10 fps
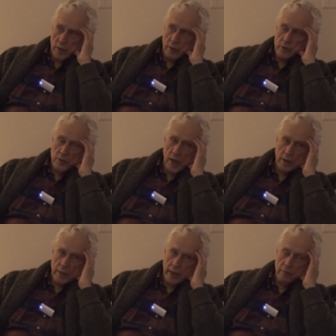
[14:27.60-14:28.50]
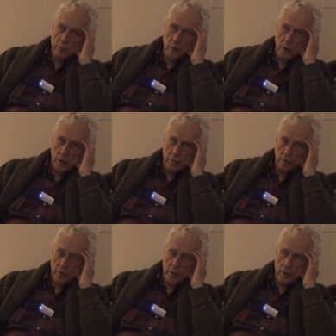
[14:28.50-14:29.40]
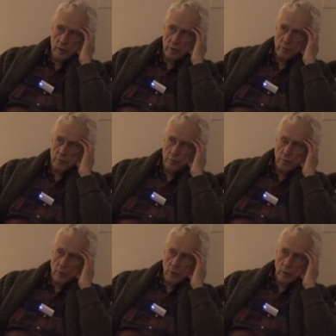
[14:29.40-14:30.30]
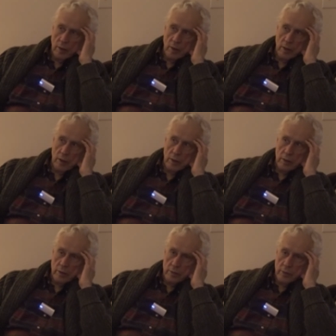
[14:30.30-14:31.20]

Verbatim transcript: I was not capable of a real uh,